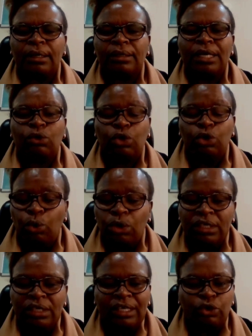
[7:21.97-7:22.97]

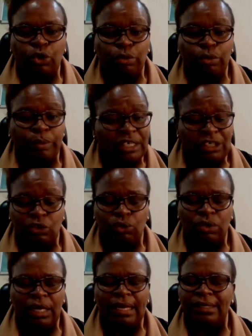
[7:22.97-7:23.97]
download the
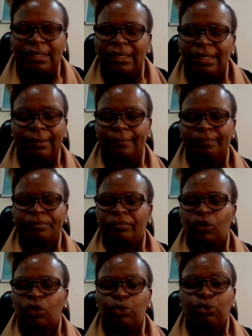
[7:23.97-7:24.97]
documentation, and then
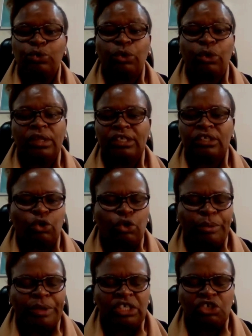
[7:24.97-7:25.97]
you do all the
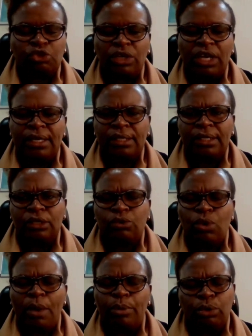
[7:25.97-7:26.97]
documentation, and then
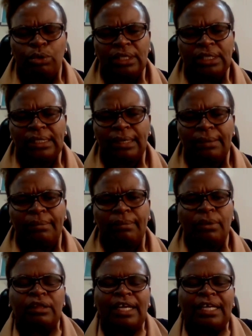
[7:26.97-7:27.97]
you upload the same.